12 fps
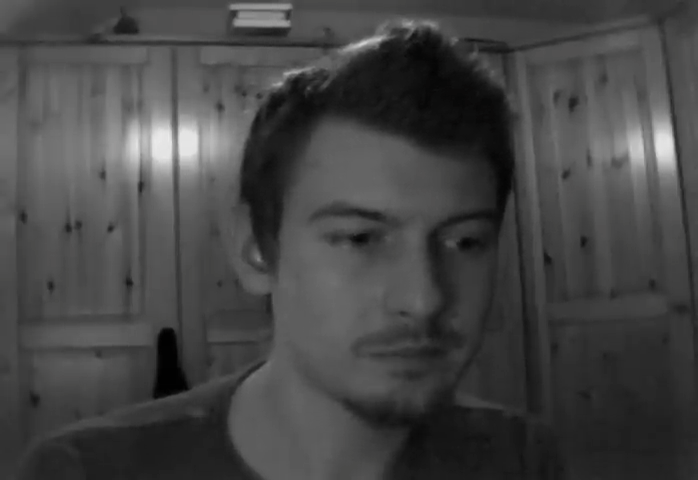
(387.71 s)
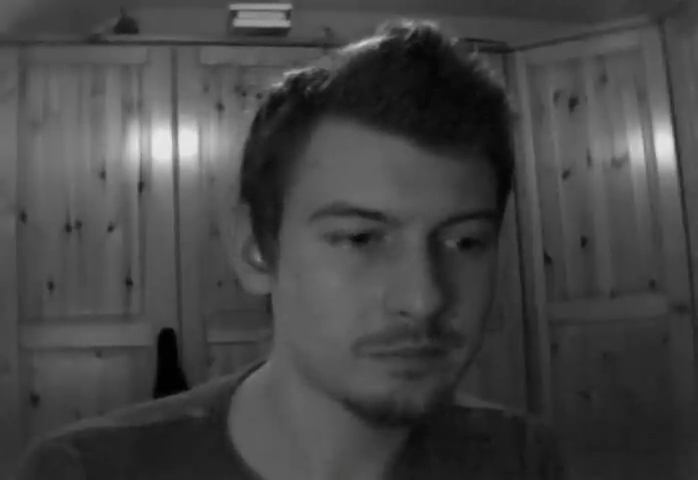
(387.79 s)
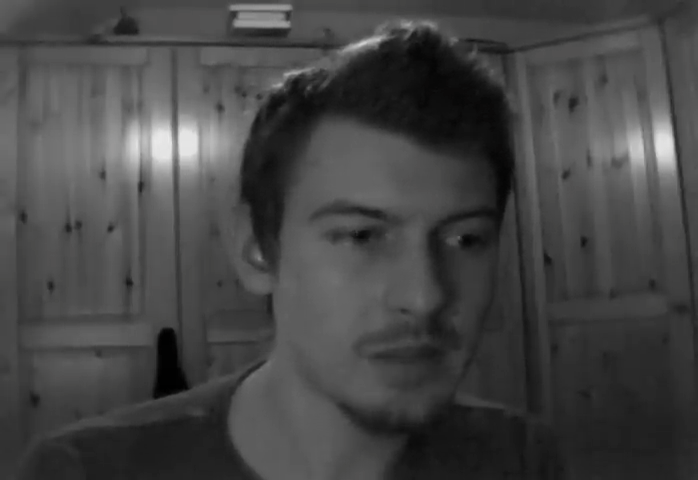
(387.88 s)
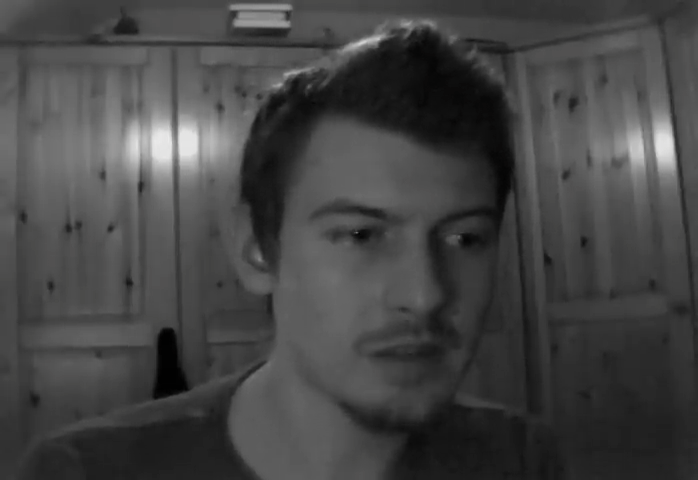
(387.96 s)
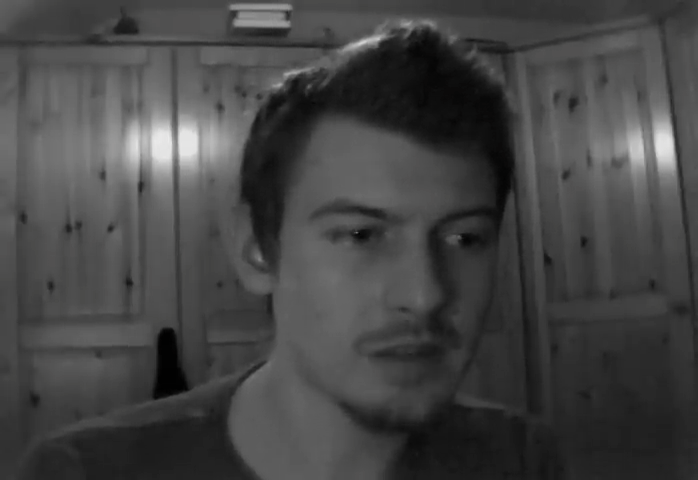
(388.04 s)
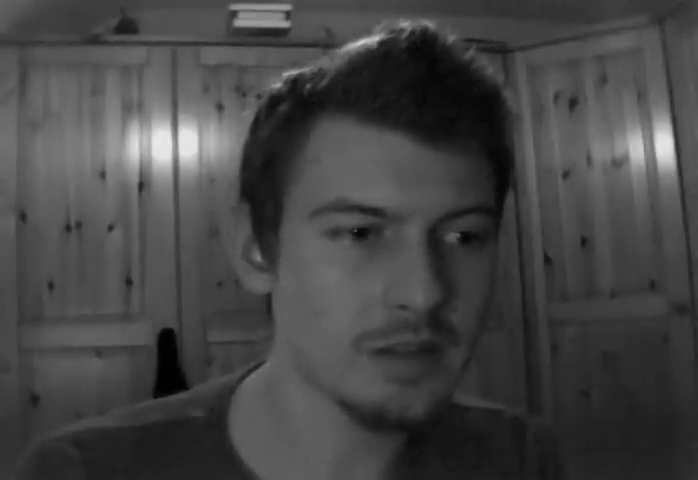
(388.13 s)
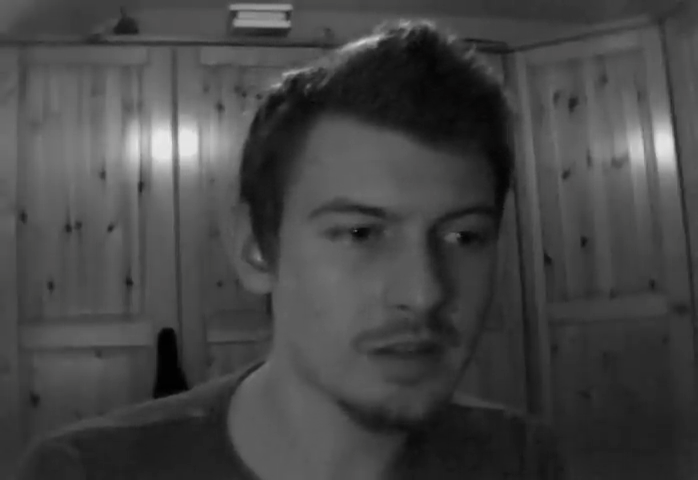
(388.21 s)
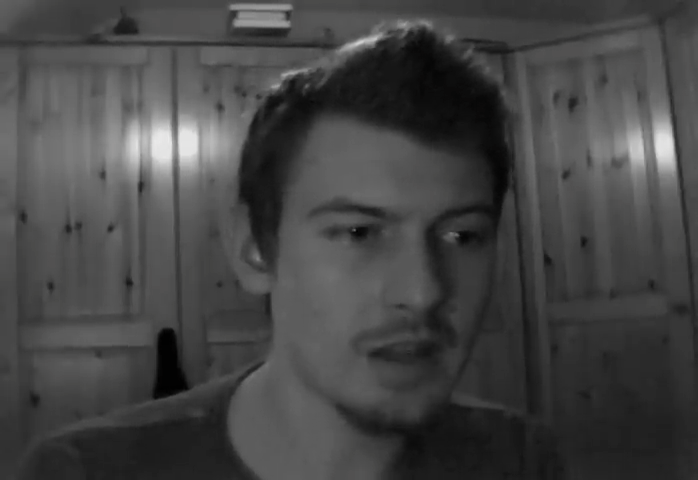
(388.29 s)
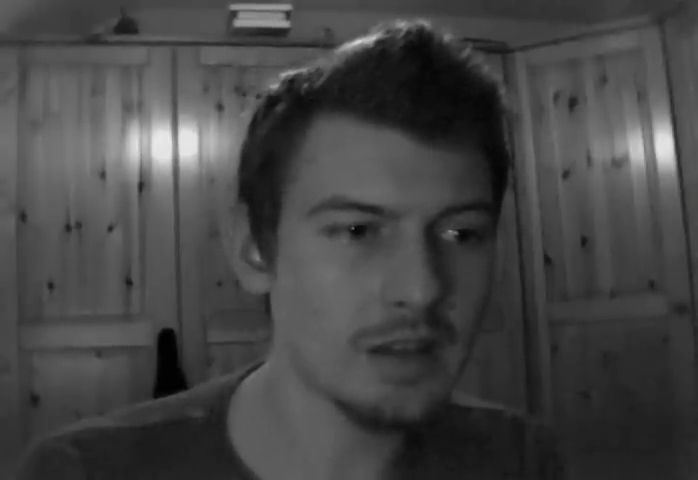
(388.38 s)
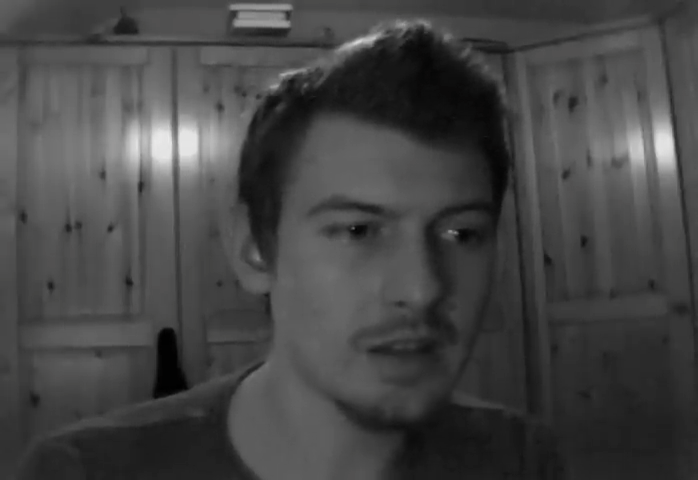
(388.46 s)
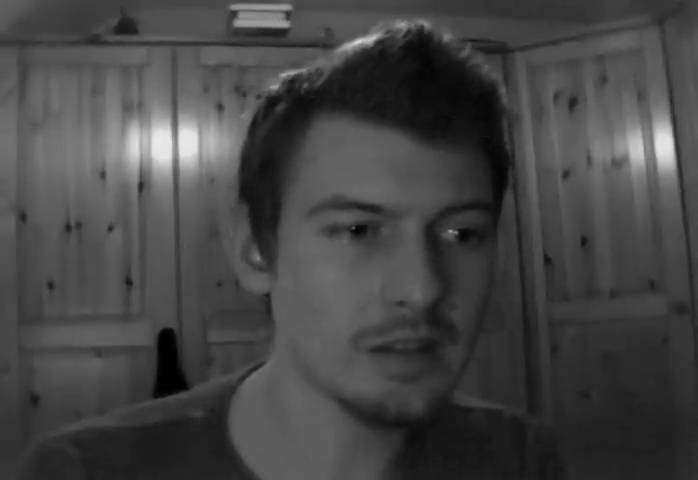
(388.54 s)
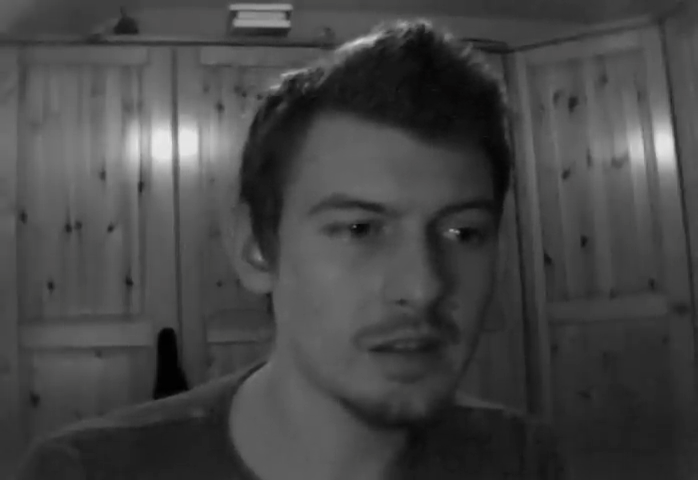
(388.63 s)
because an
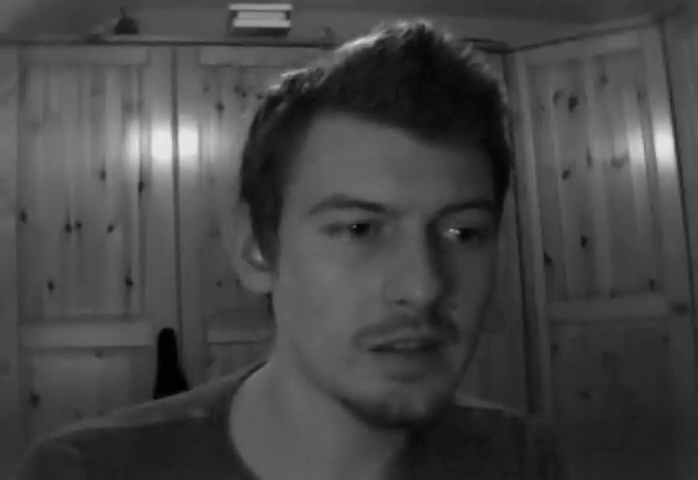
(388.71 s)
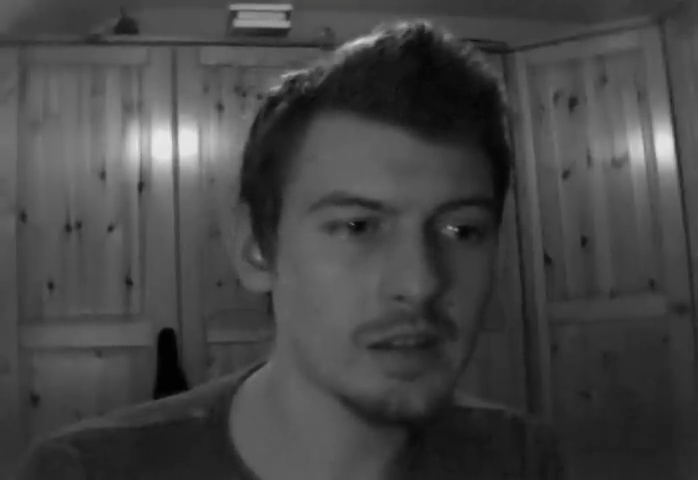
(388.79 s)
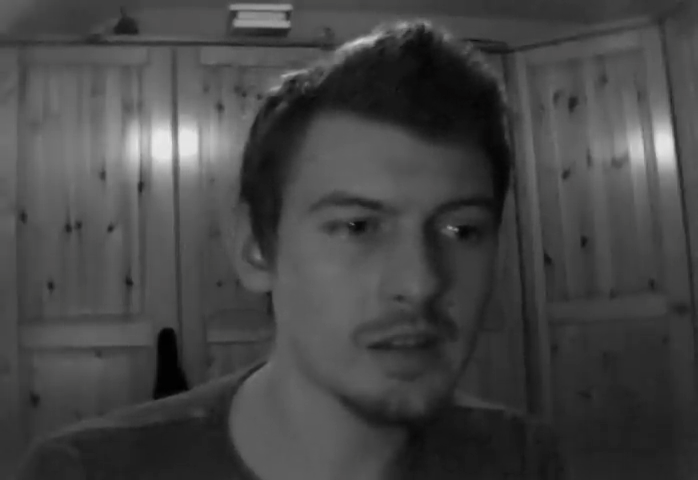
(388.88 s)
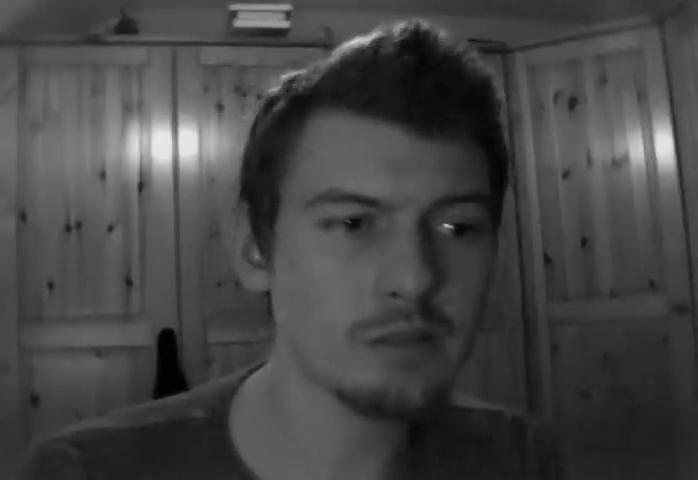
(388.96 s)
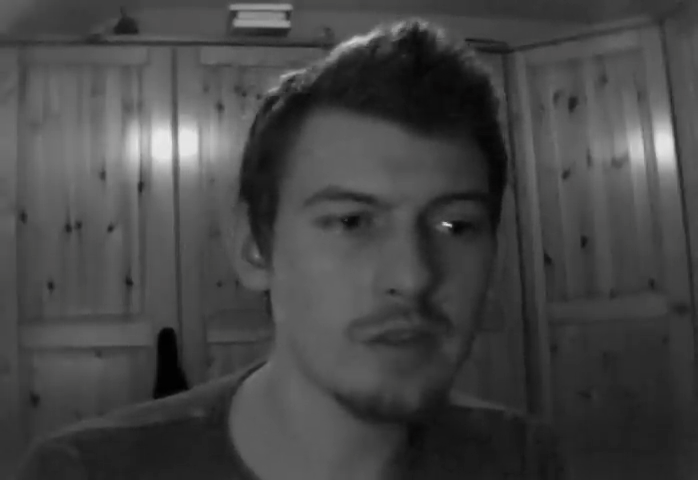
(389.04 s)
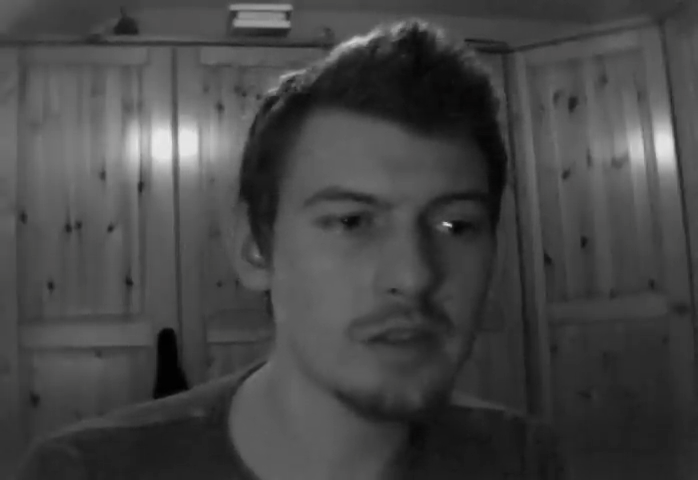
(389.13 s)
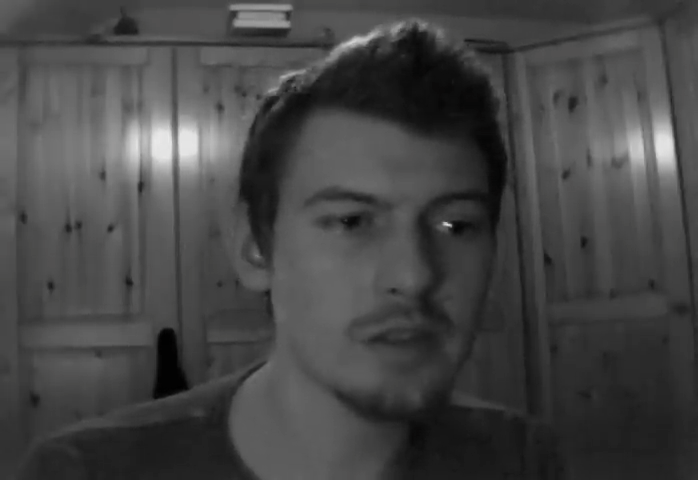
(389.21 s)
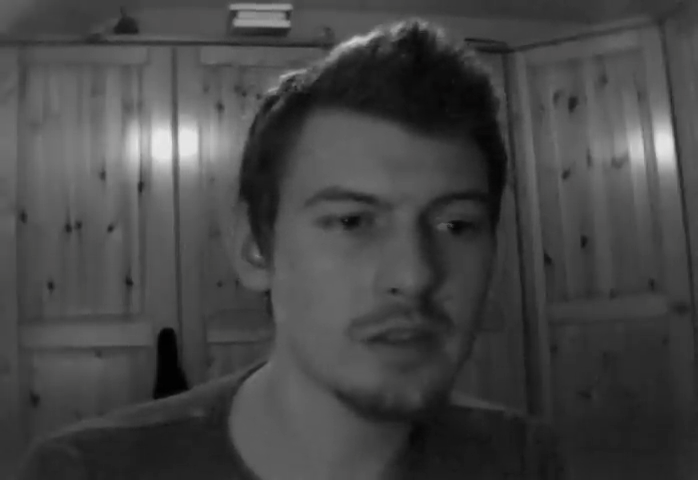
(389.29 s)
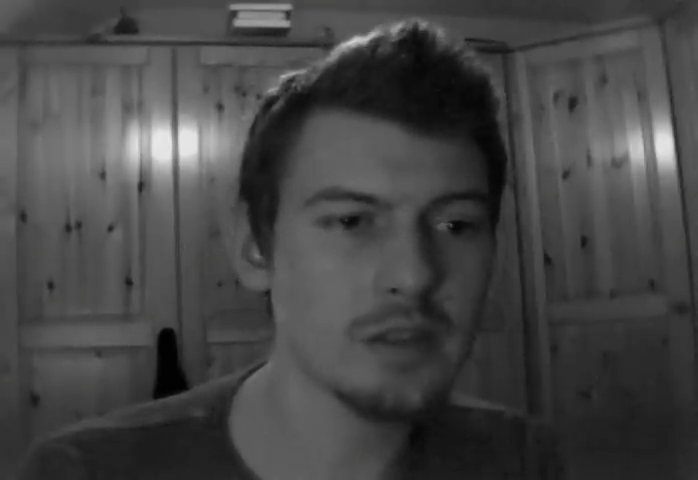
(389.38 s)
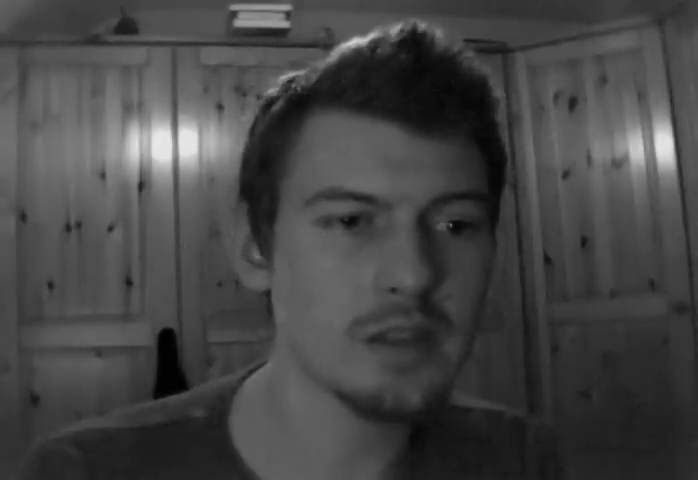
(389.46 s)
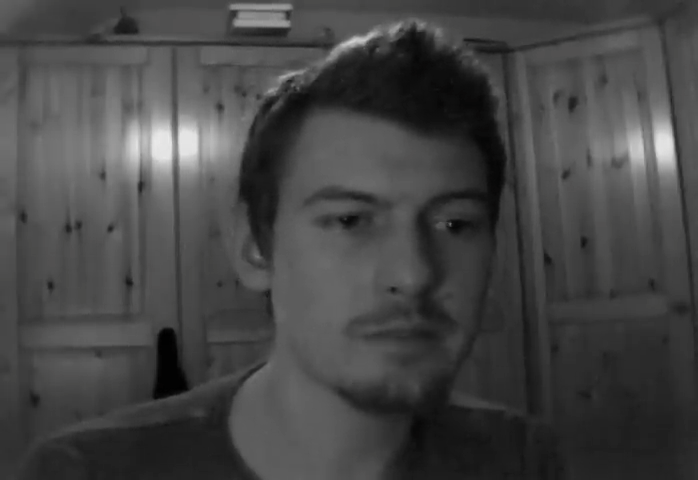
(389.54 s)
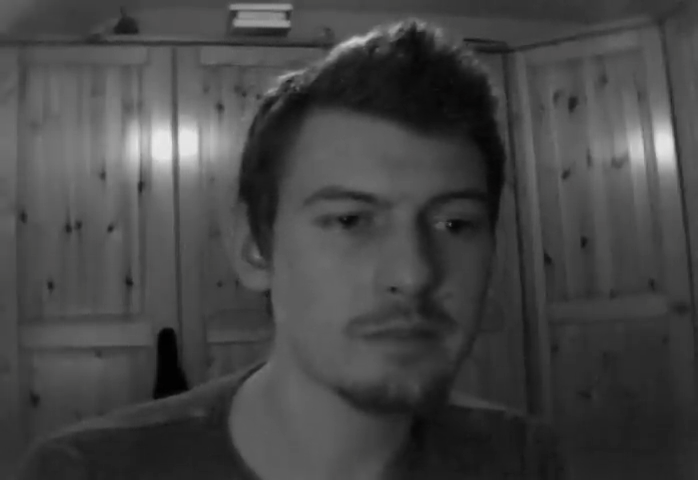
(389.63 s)
identical
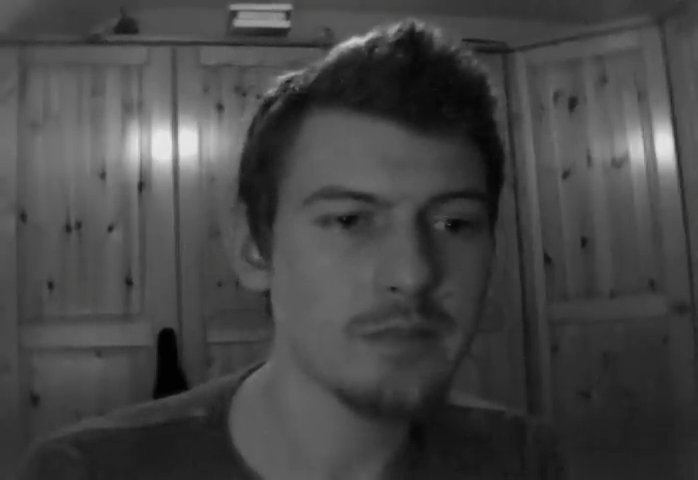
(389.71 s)
reasoning